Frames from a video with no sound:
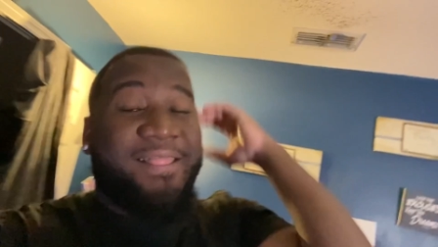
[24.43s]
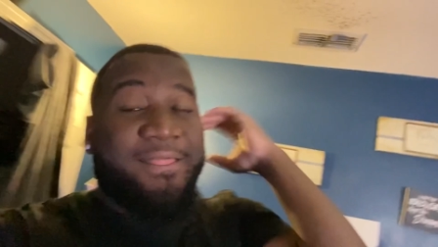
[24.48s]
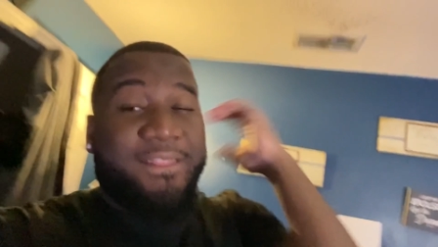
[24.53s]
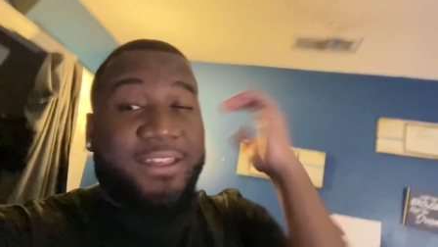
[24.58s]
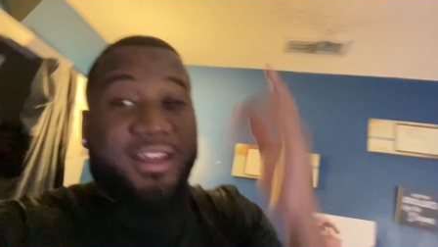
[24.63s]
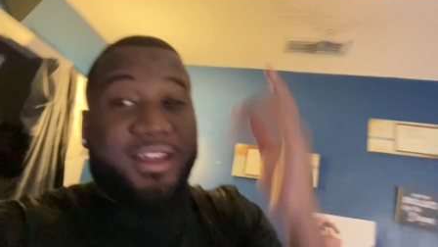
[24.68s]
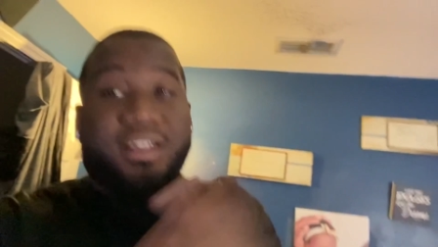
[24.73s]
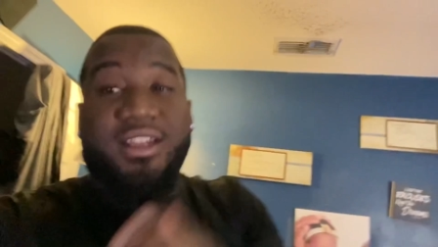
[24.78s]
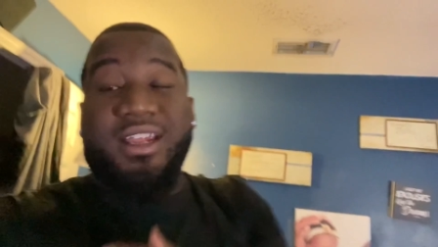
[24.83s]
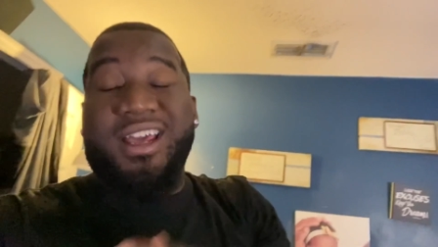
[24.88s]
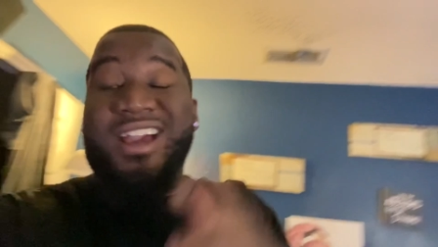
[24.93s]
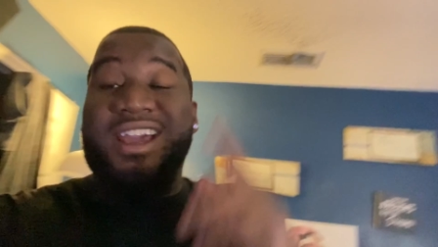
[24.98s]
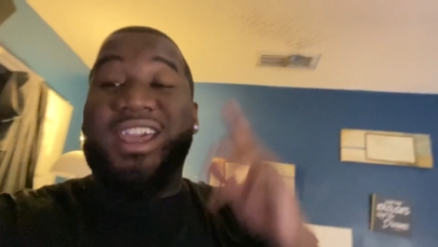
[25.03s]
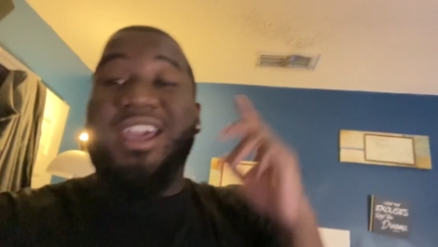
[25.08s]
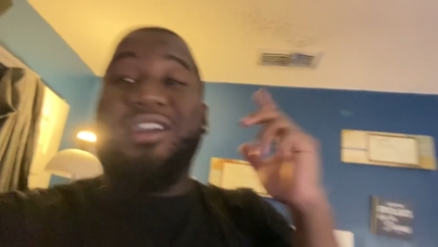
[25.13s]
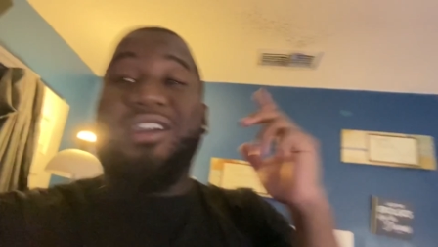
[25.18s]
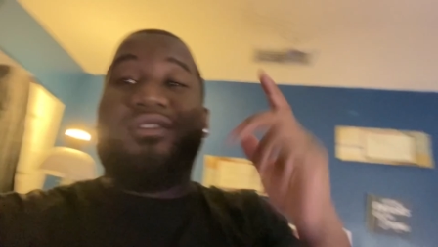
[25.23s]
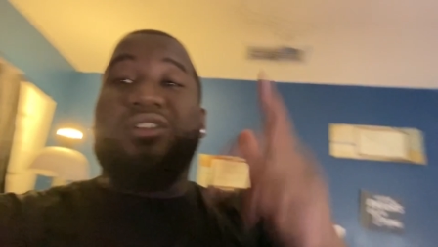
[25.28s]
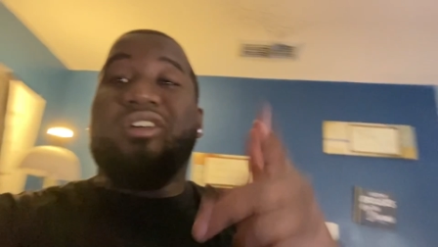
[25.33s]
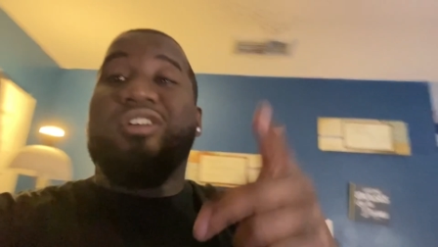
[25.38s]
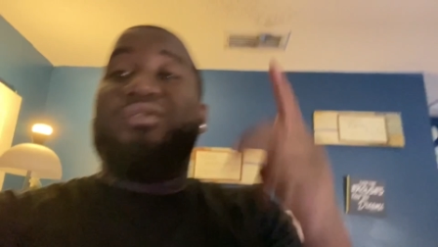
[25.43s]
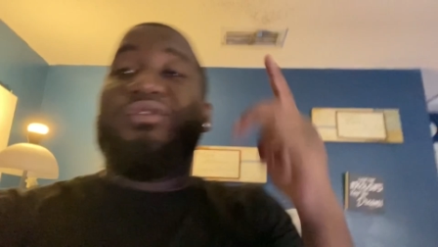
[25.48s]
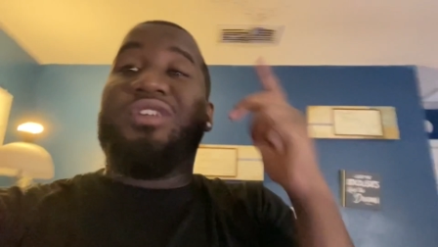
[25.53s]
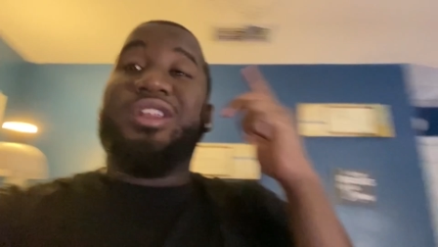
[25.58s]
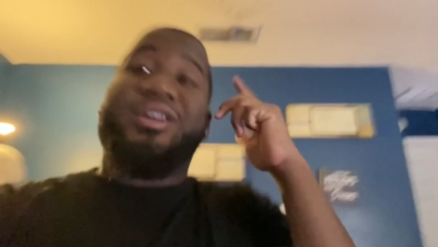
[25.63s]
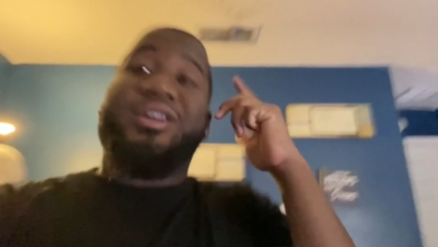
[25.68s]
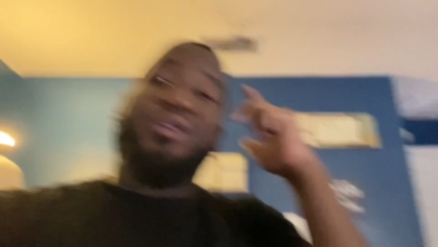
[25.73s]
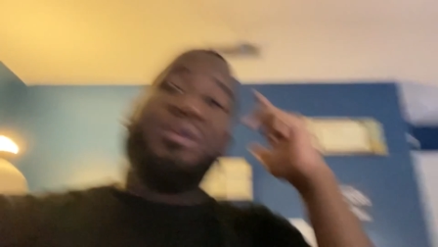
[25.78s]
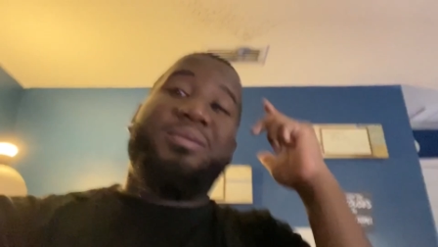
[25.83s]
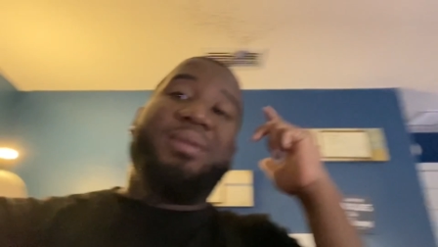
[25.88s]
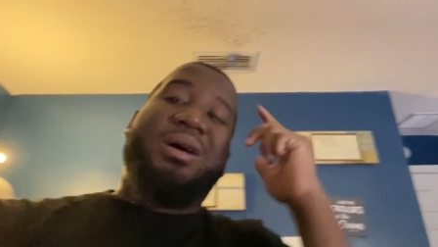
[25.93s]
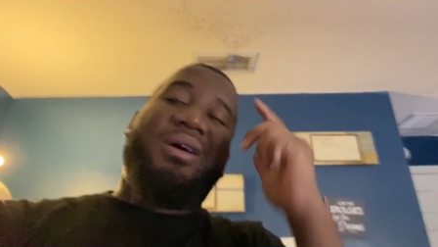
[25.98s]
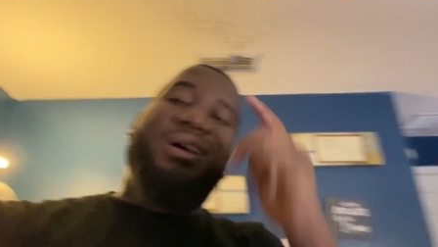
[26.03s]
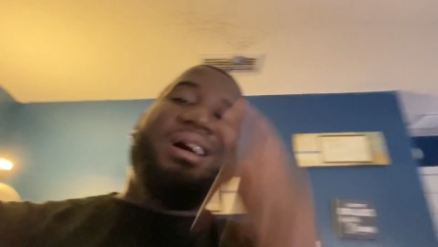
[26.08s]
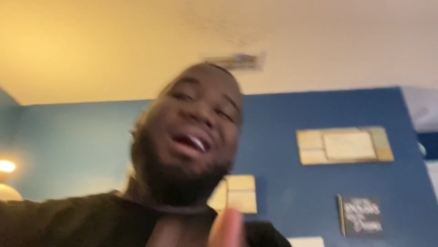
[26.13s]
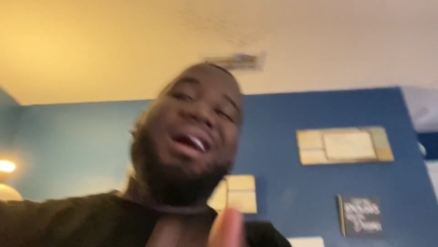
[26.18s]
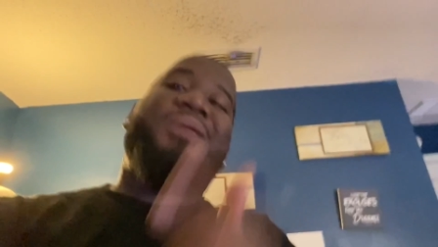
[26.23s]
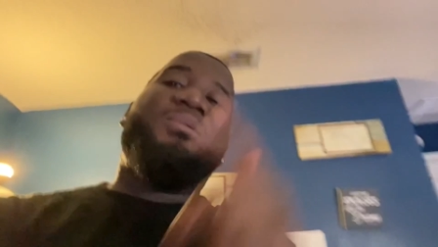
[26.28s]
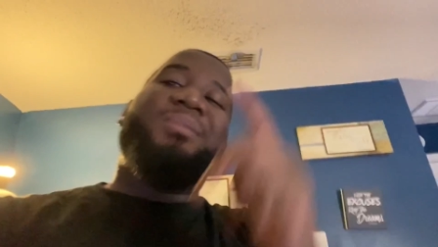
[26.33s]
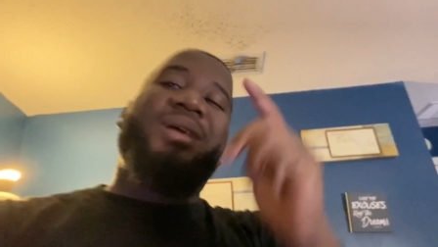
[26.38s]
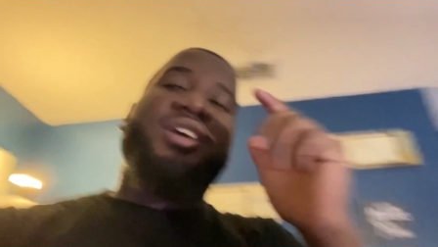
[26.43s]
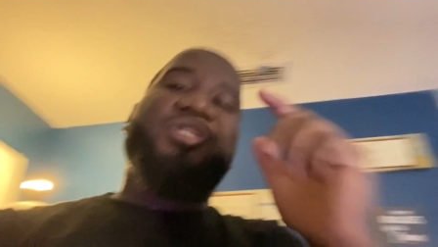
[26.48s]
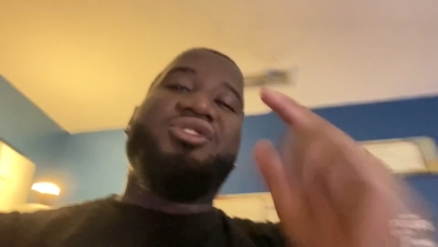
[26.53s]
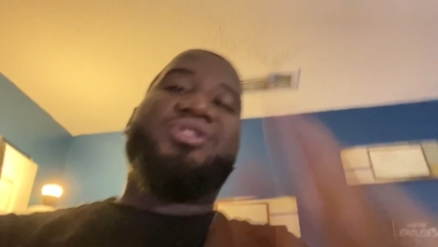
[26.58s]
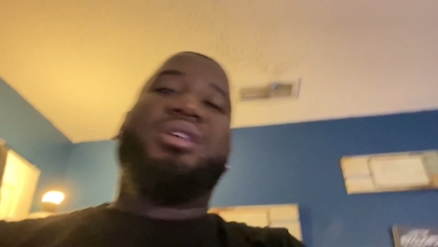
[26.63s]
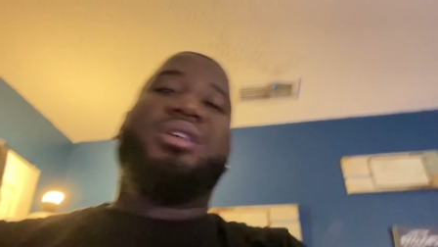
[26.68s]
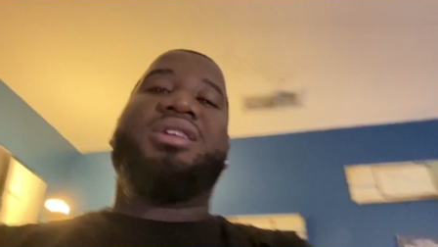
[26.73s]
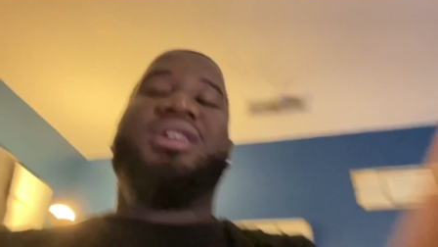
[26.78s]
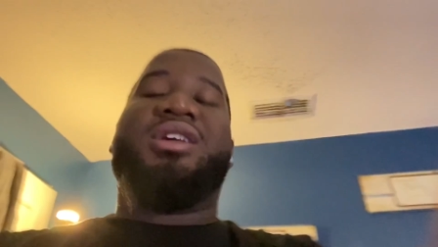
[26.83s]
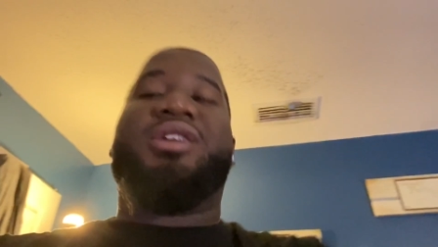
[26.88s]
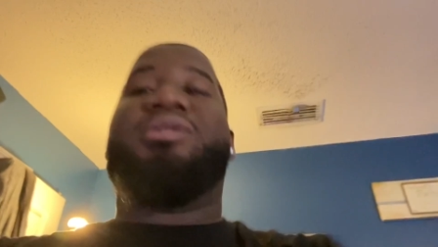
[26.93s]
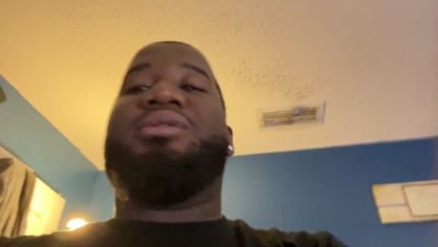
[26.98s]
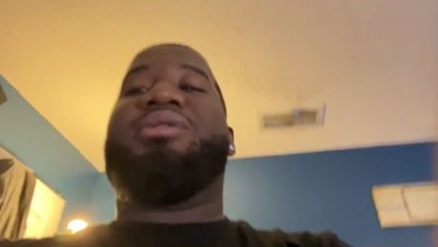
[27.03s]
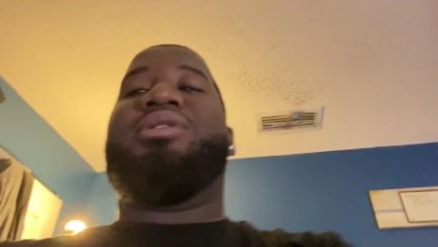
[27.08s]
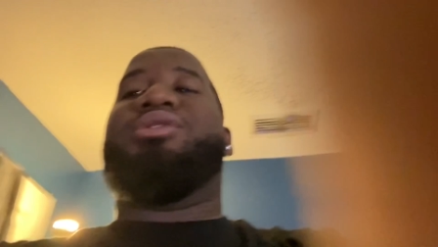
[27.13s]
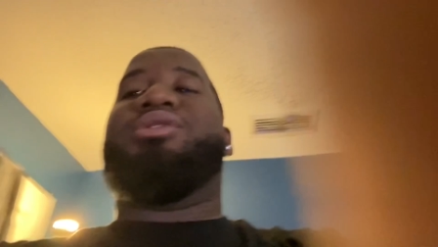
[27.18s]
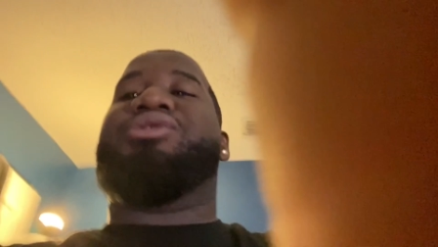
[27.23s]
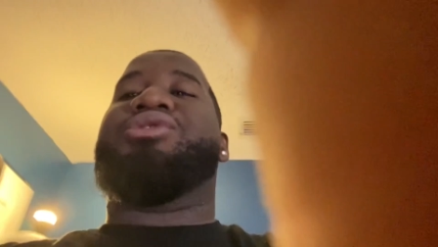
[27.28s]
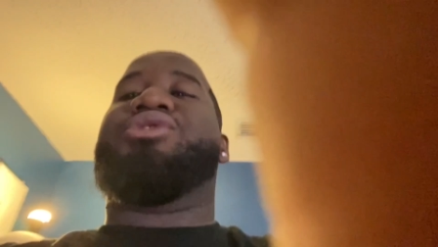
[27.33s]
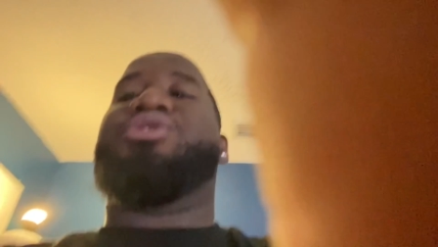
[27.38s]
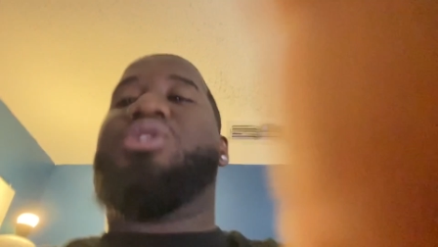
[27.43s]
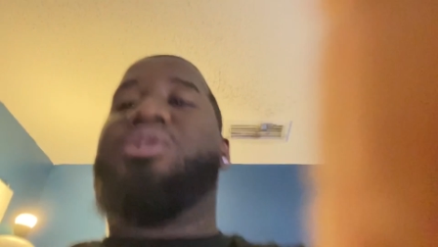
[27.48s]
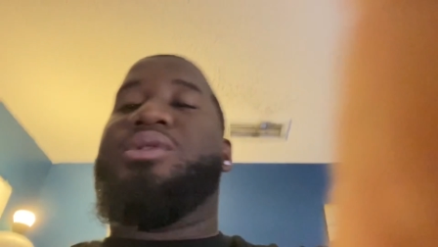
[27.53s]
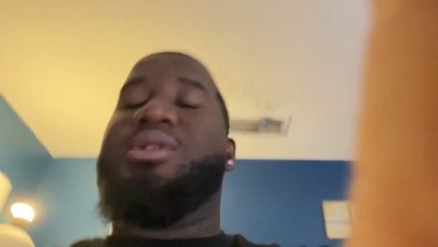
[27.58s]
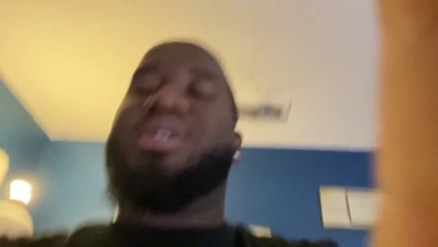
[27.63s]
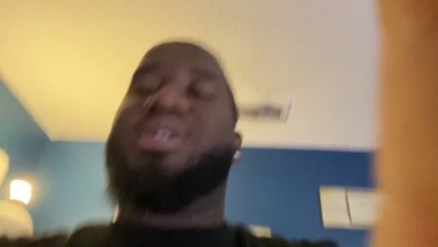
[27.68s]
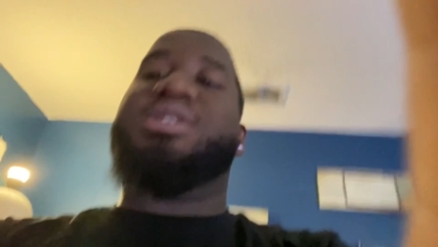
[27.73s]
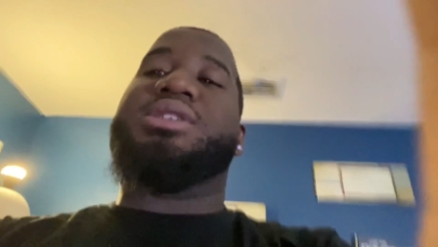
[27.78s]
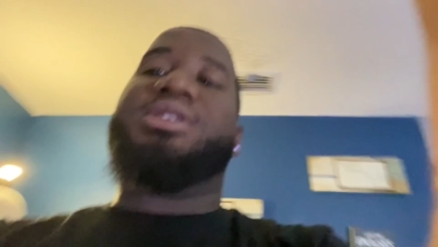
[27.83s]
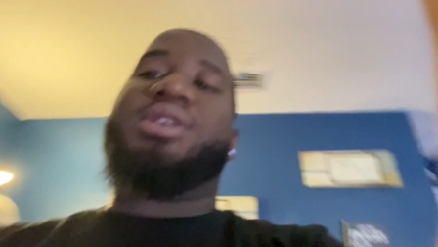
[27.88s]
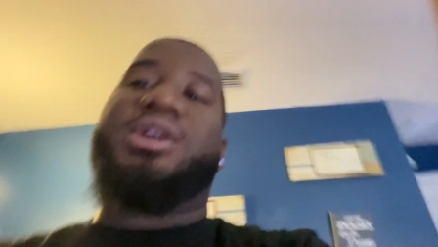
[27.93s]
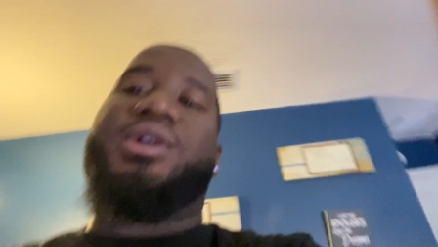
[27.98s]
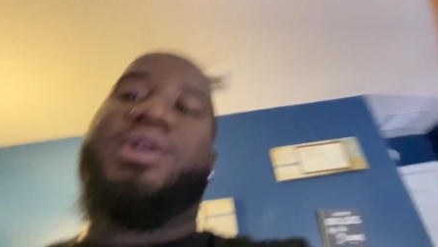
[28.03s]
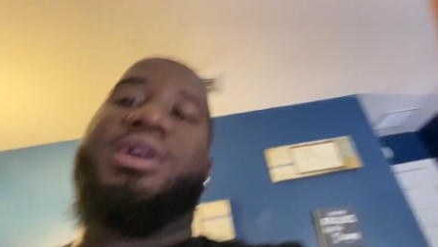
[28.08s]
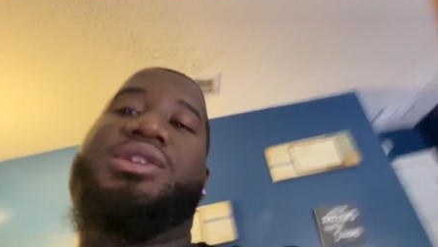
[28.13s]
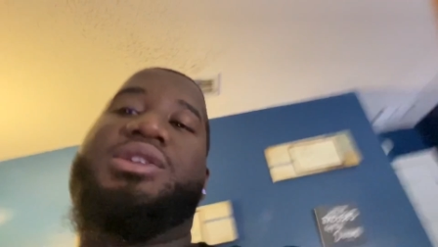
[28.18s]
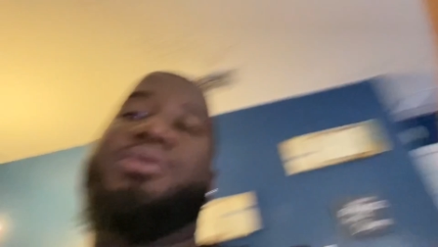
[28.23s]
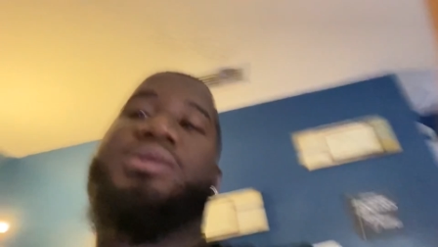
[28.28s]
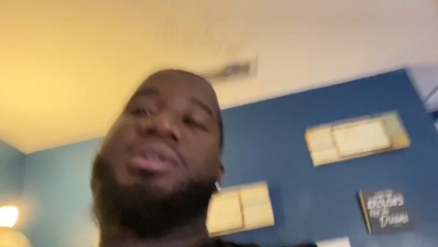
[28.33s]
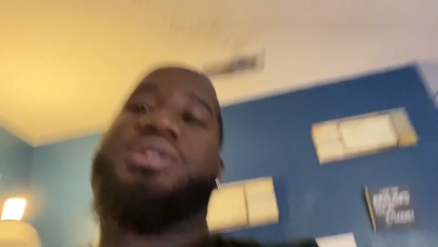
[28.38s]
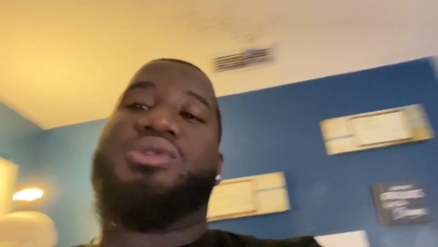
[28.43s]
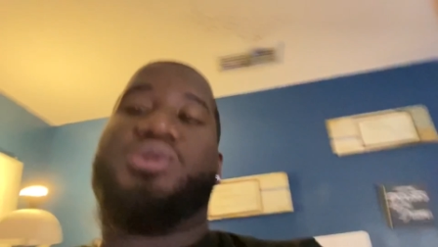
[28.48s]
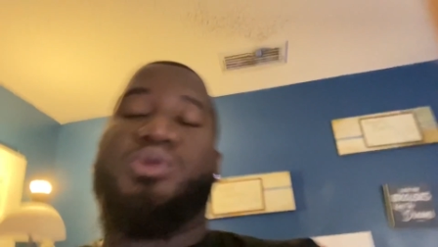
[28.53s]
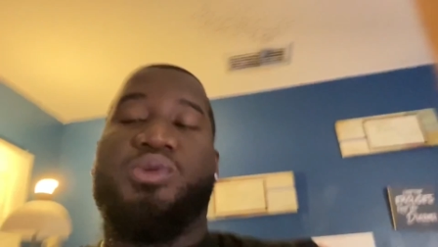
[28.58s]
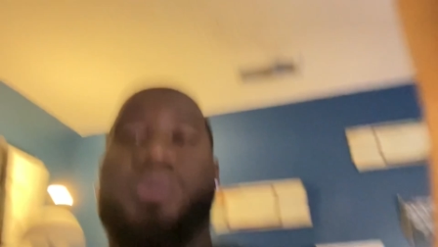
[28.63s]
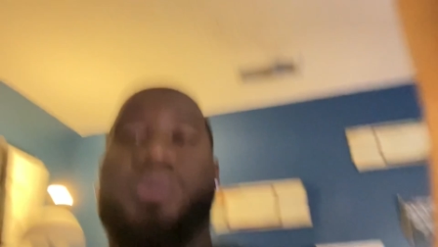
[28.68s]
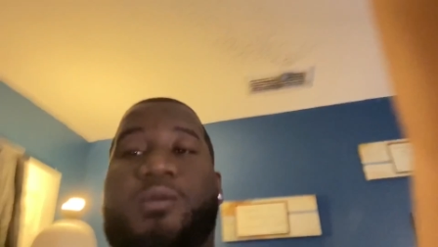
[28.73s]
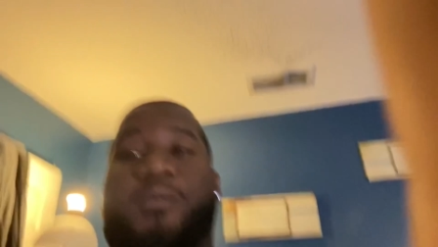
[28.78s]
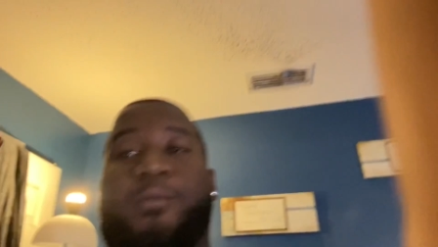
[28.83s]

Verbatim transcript: the other day I gave y'all a video about how my trucking career is going since I graduated school.